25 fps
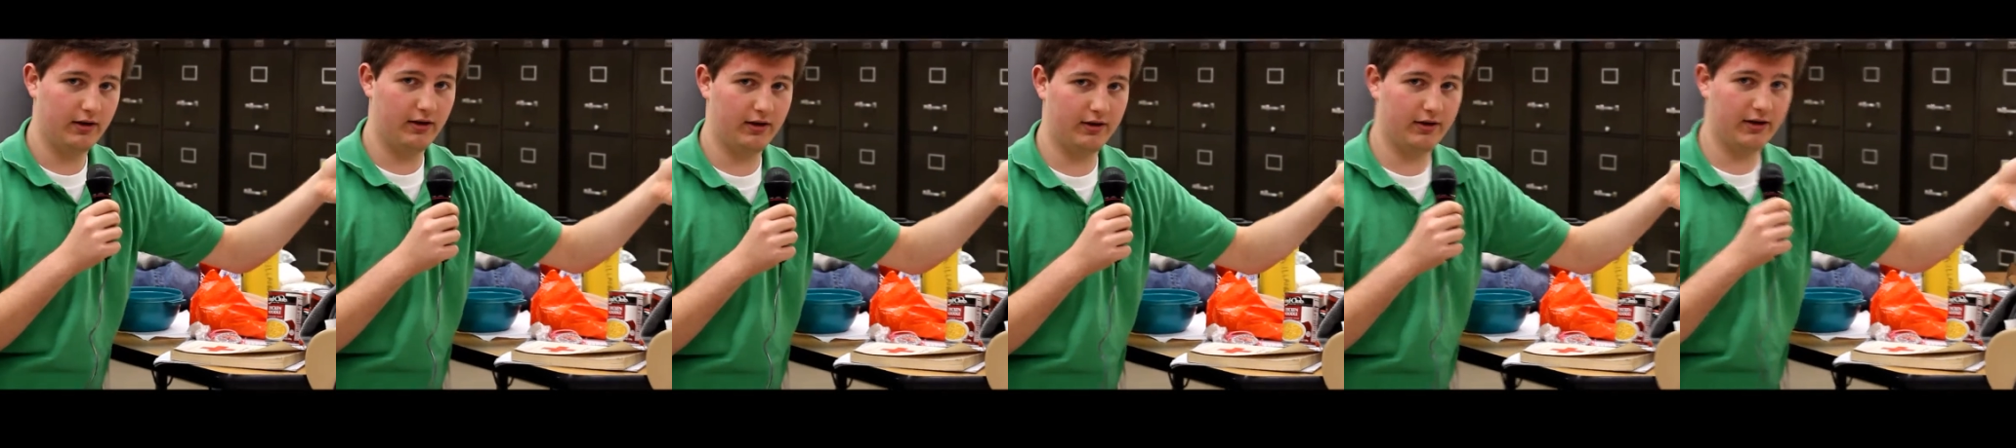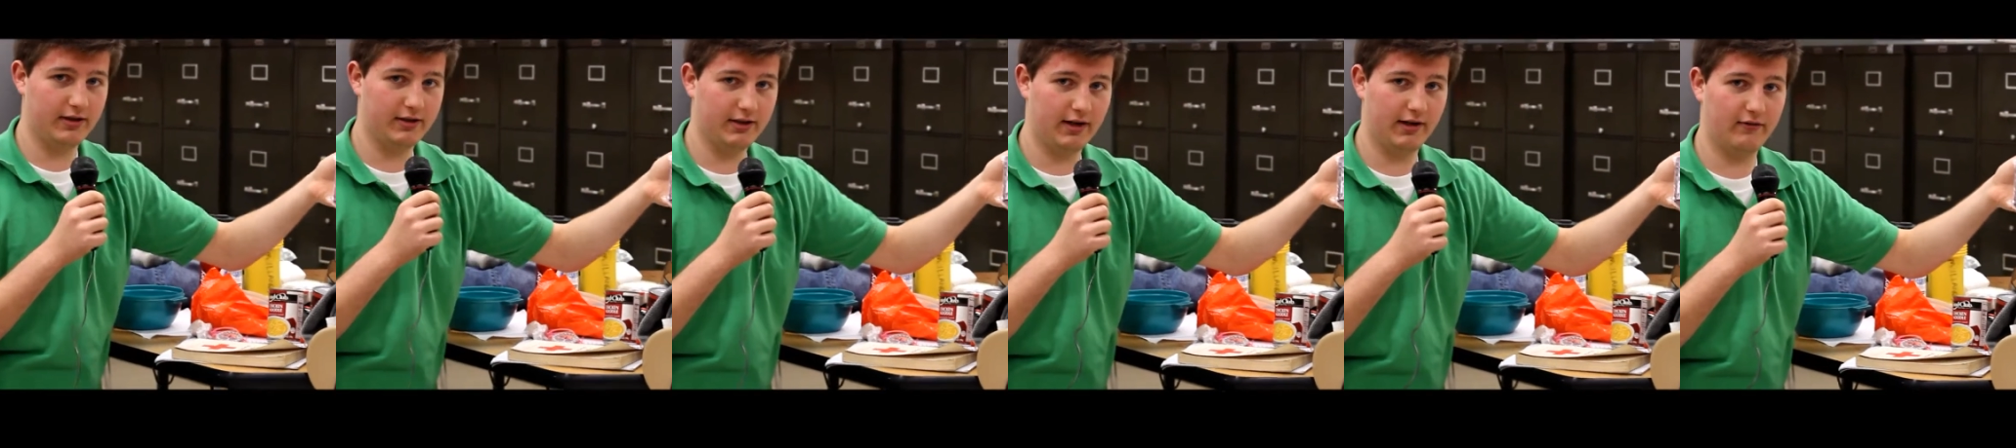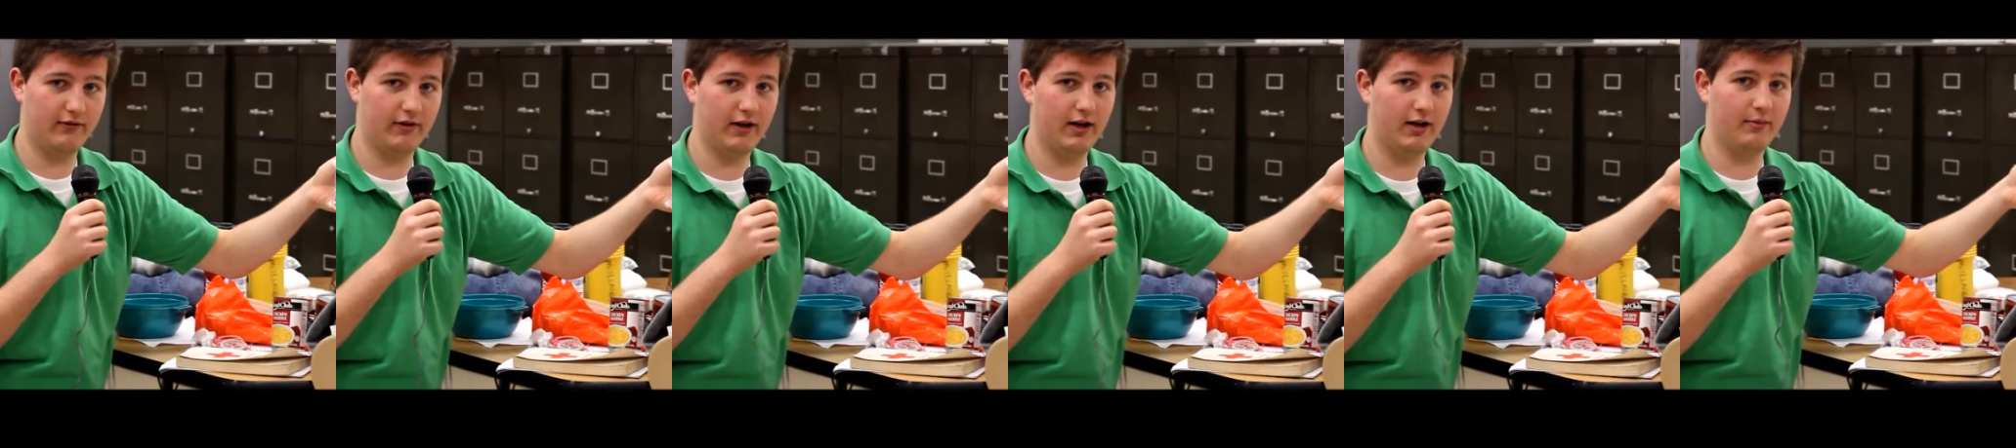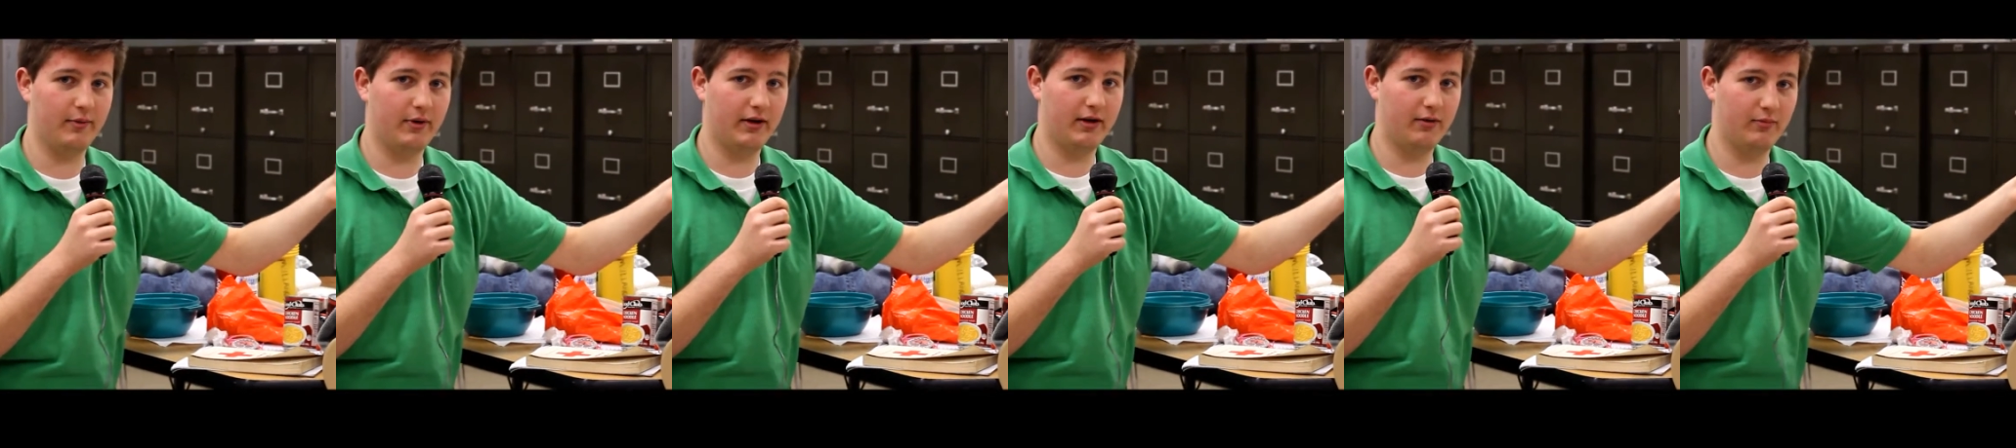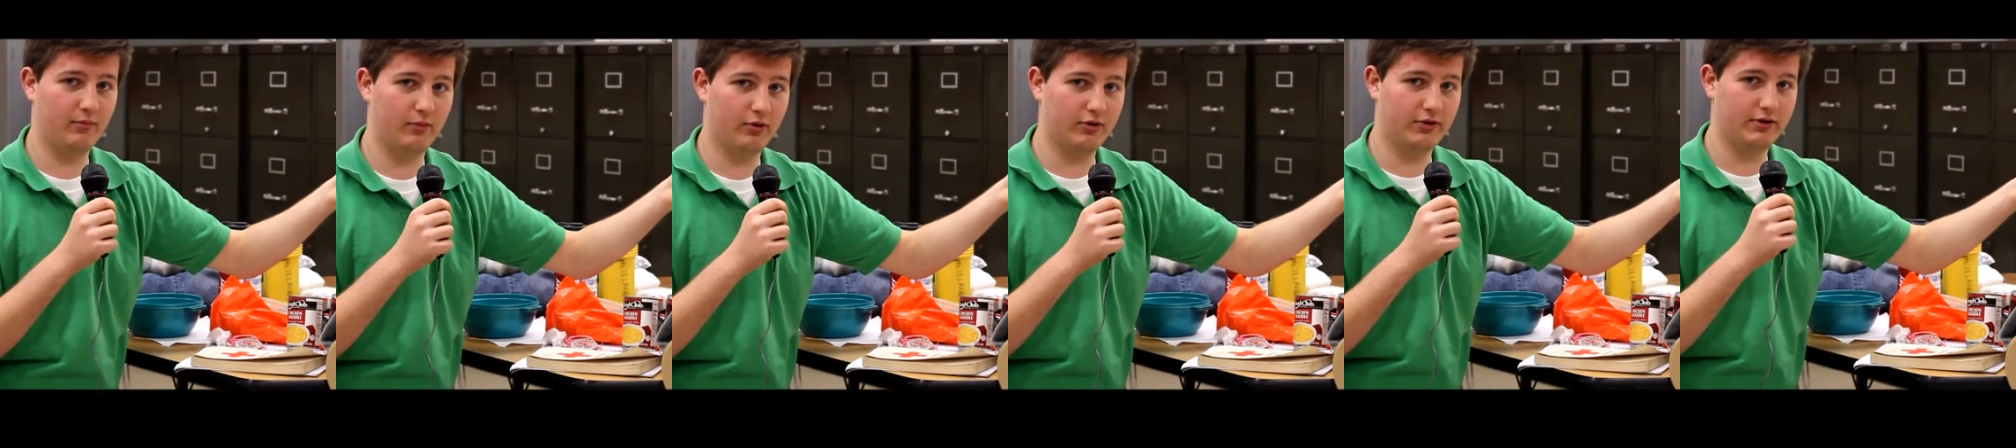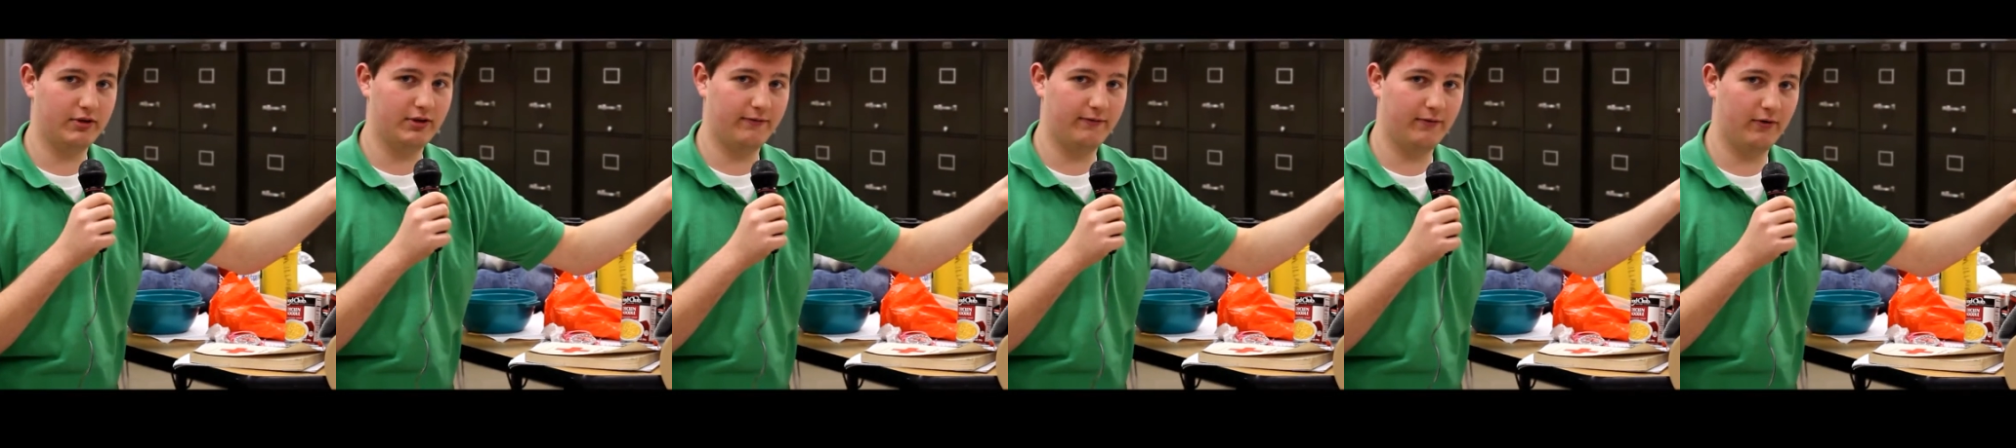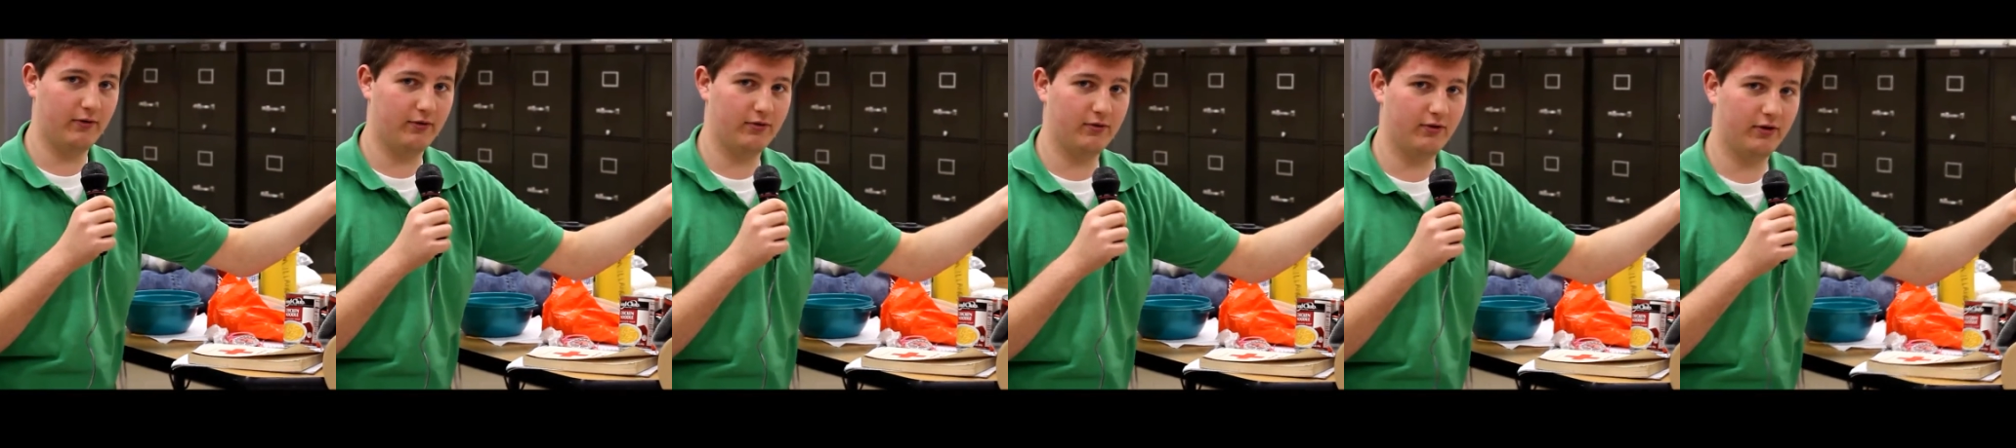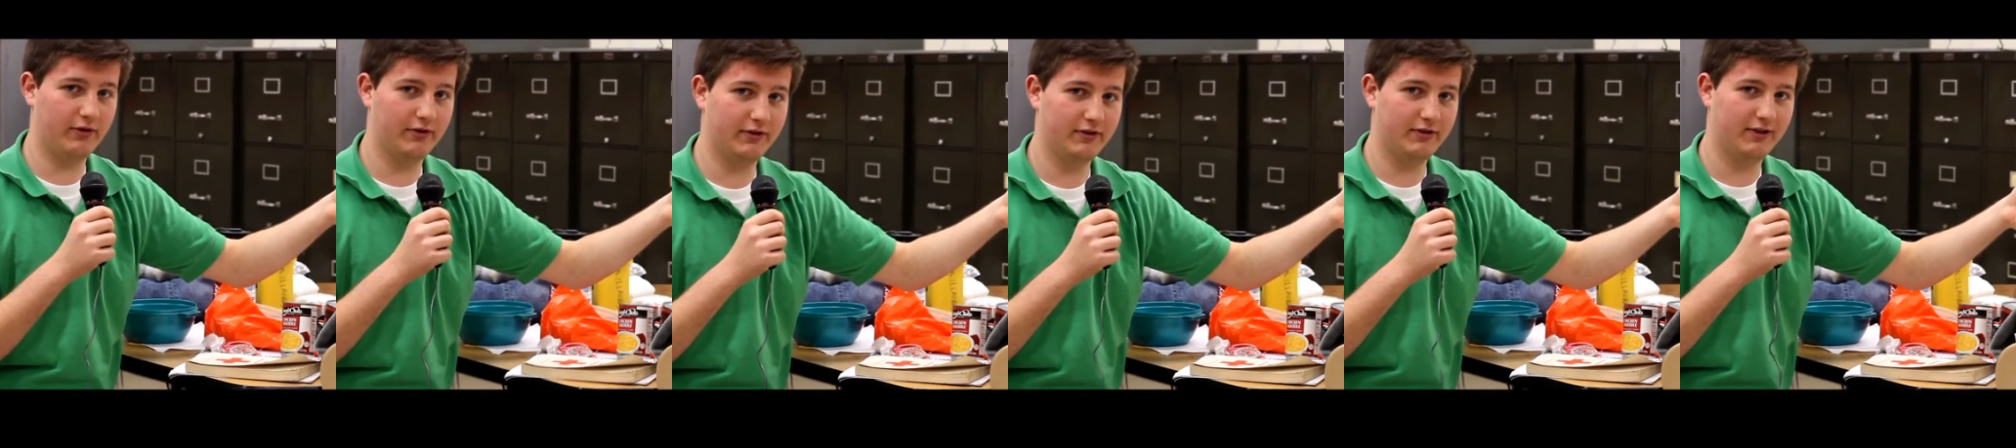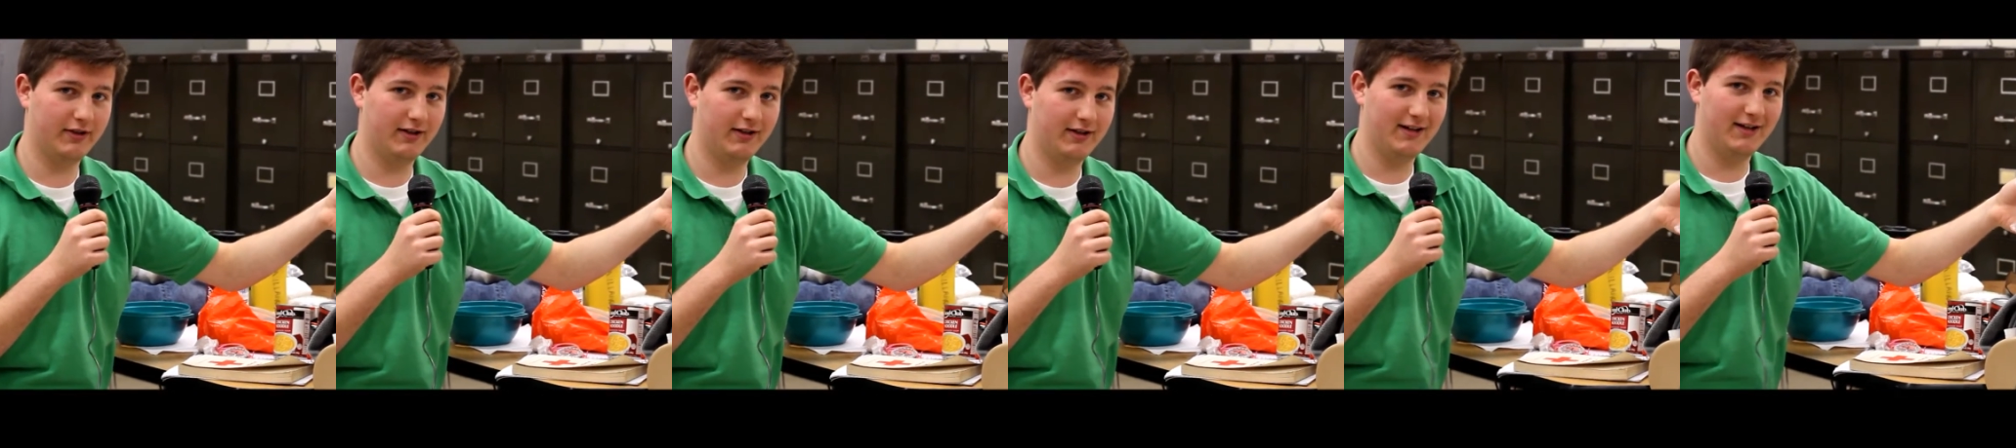in case I ever had to make emergency phone calls.